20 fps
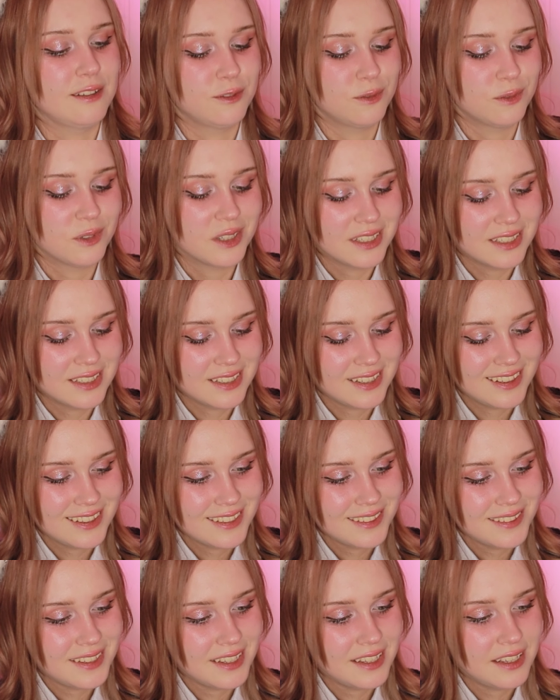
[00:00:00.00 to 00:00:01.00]
when
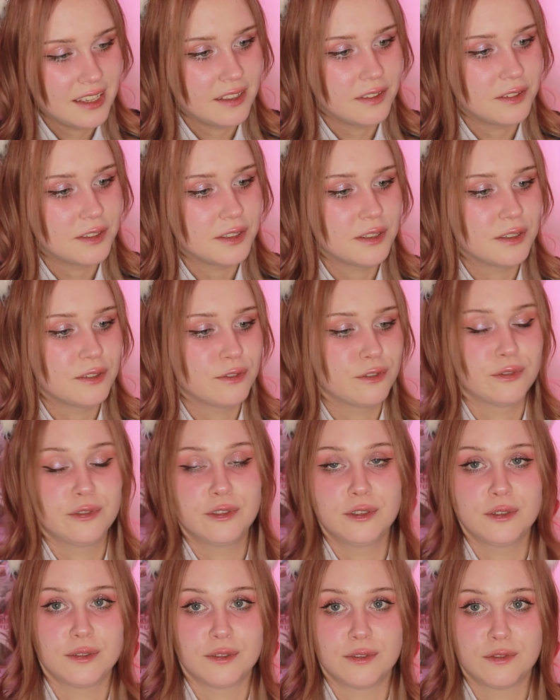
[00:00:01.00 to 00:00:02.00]
looking at her,
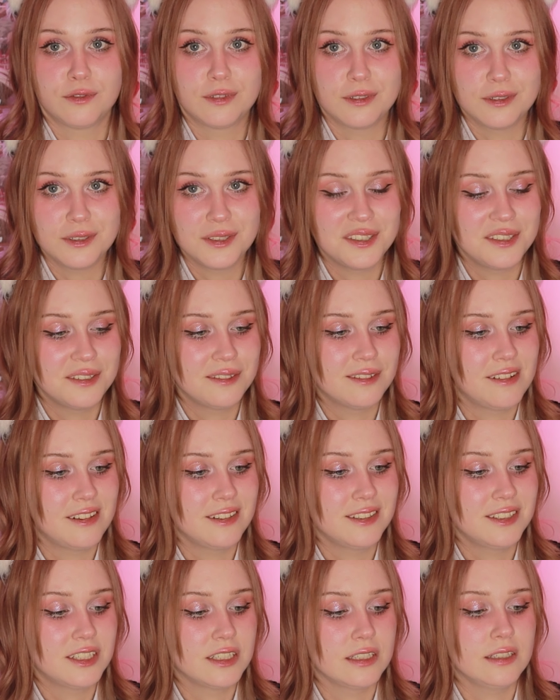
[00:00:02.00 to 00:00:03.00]
first of
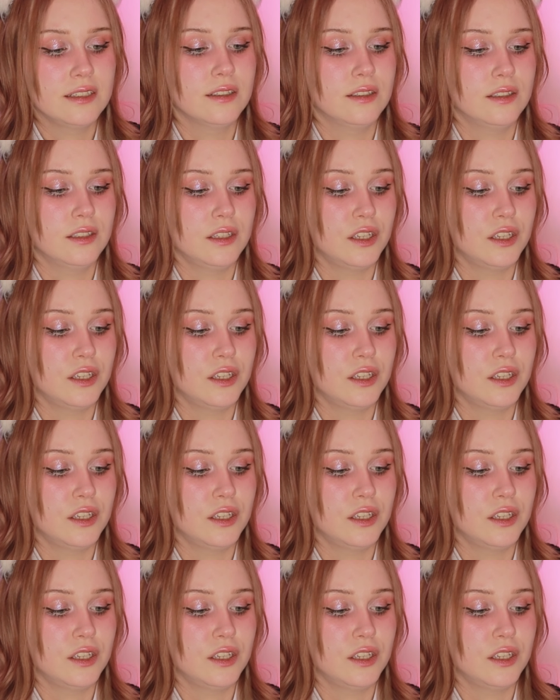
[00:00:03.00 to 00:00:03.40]
all, she's